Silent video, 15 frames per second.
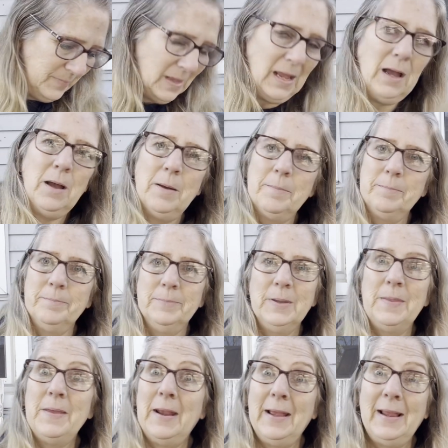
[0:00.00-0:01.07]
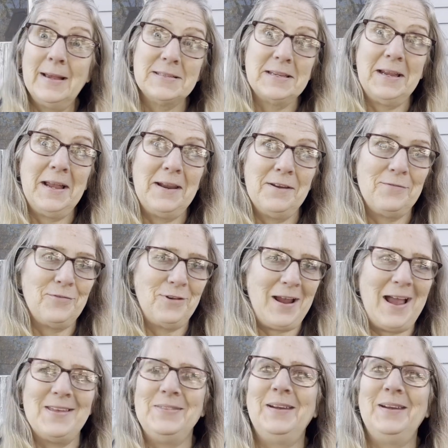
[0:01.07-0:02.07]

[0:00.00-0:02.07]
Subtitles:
And then I guess I kind of forgot.